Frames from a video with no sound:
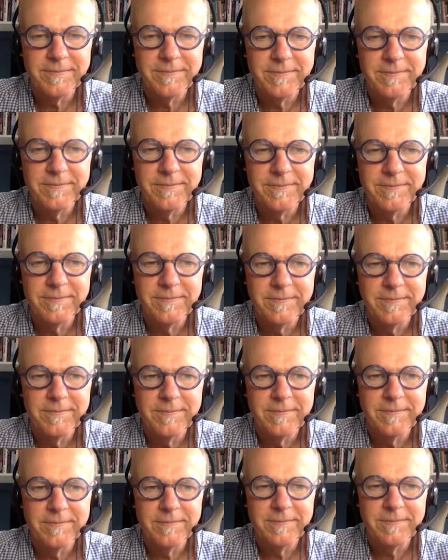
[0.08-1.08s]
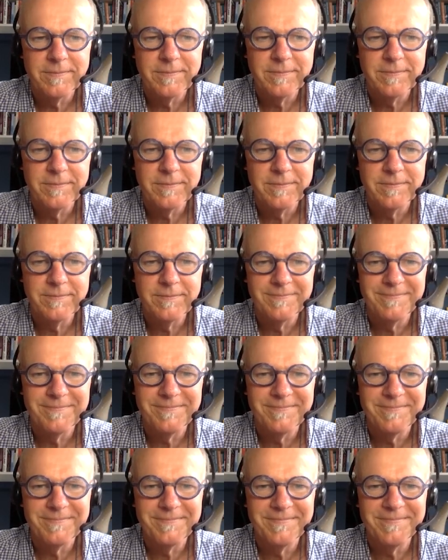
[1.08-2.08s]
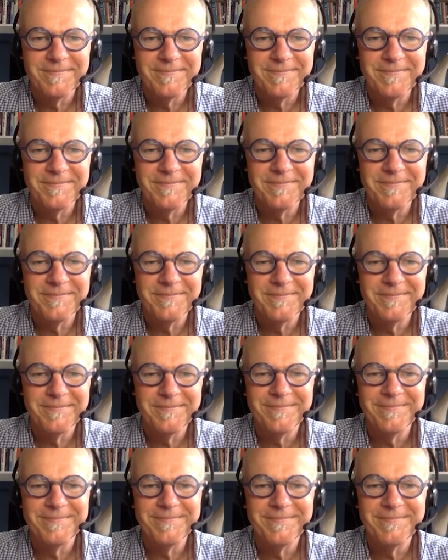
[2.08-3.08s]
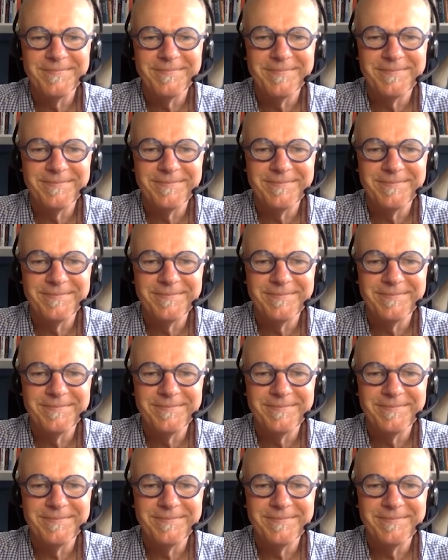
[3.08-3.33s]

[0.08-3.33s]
No words are spoken by the person on screen.